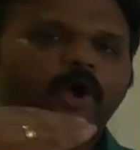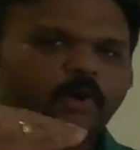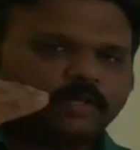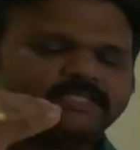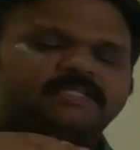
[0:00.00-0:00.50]

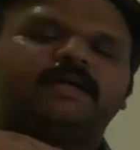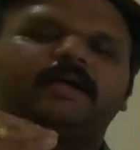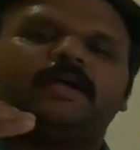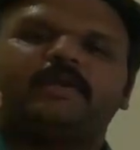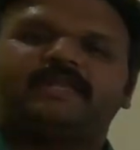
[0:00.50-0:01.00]
Once
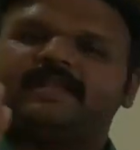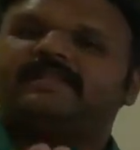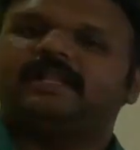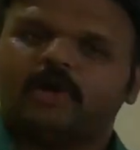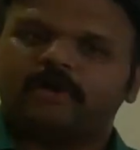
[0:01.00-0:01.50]
on
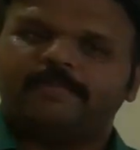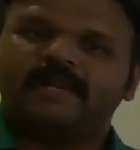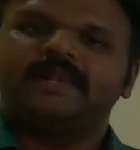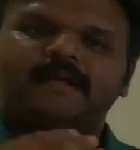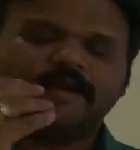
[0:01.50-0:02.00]
hearing the long
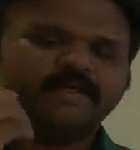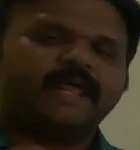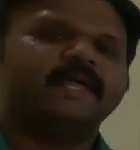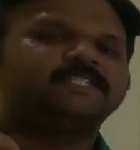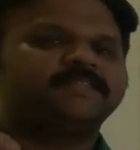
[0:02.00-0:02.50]
bell, our
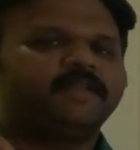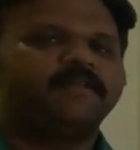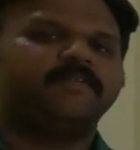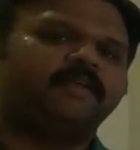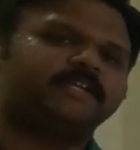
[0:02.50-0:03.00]
hands
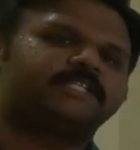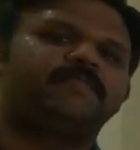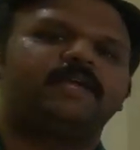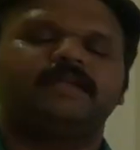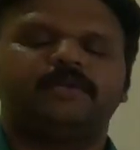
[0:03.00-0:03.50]
will rush
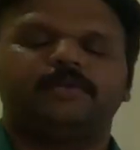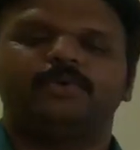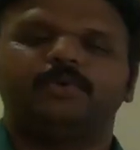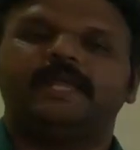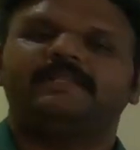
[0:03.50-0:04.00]
away
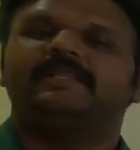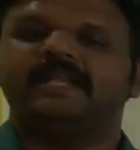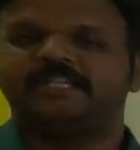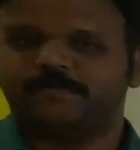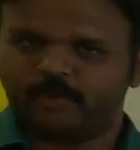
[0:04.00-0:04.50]
to take the
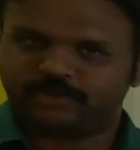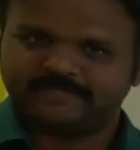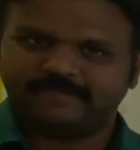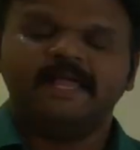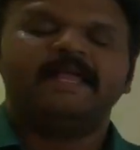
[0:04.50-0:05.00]
lunch
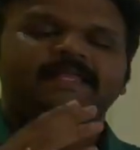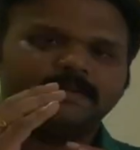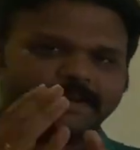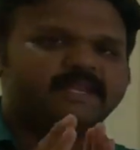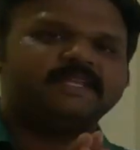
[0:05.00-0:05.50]
box.
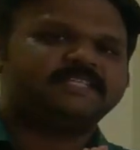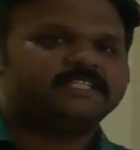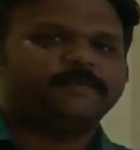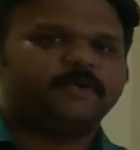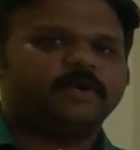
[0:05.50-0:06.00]
The main reason
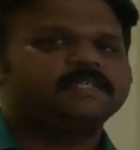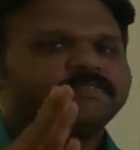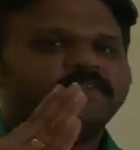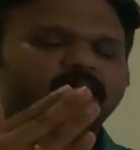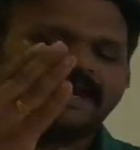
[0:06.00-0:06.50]
is
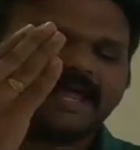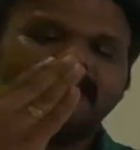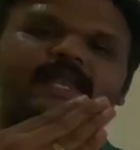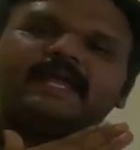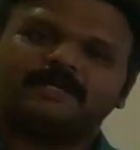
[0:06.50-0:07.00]
because we are highly